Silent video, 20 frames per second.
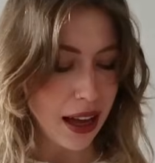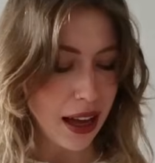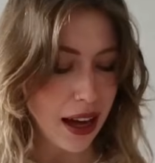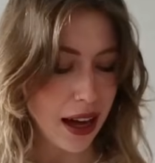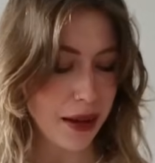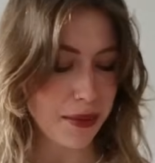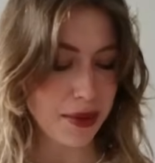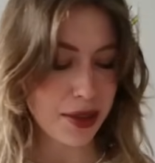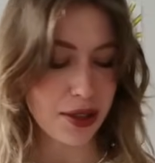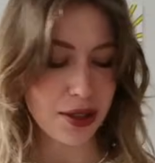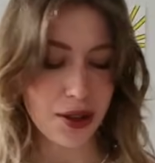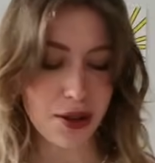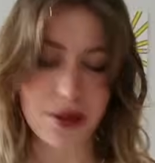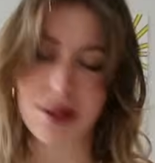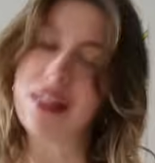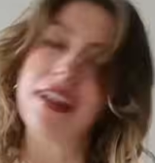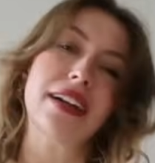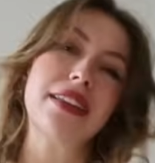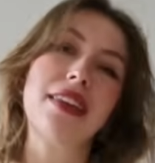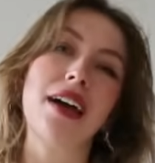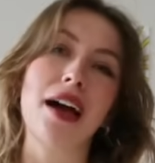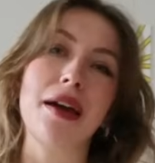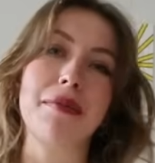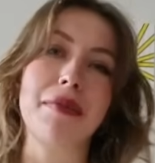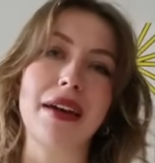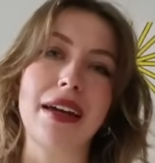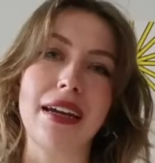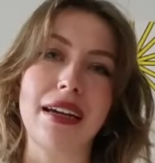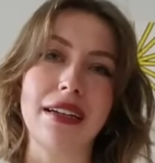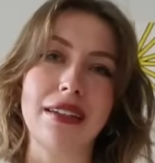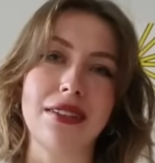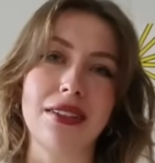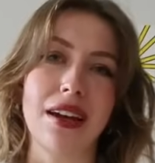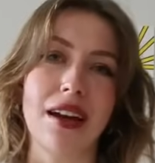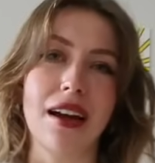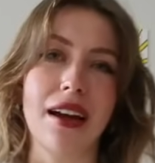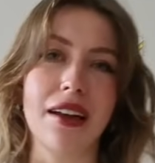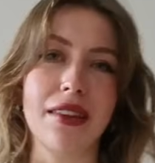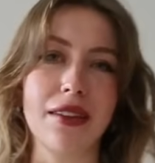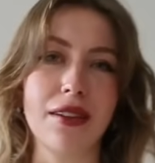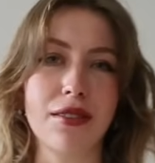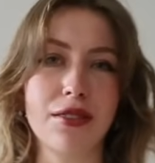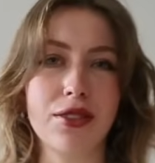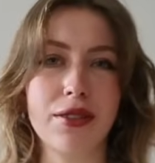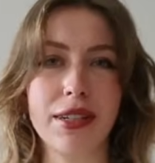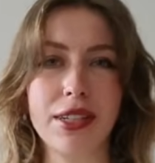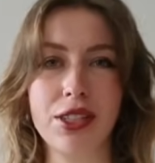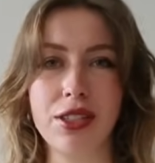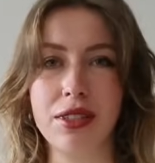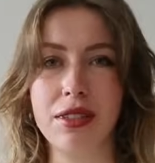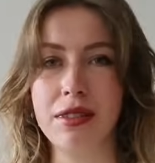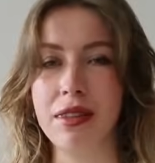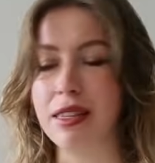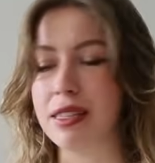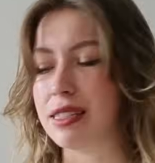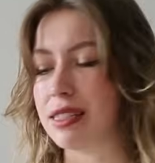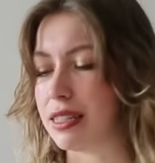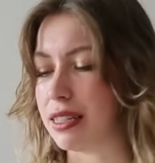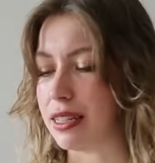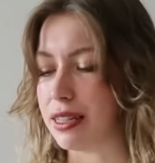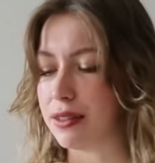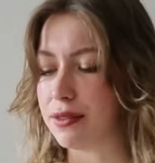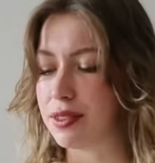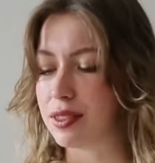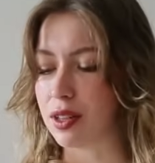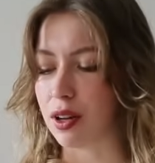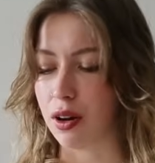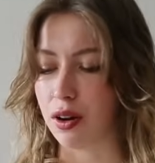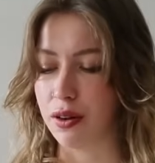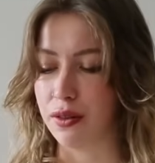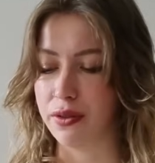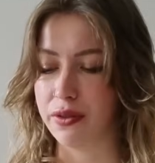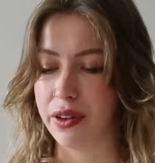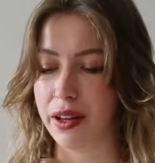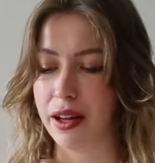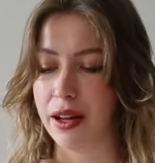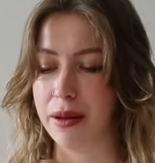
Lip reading: I'm so glad that I made the alterations to the sleeves of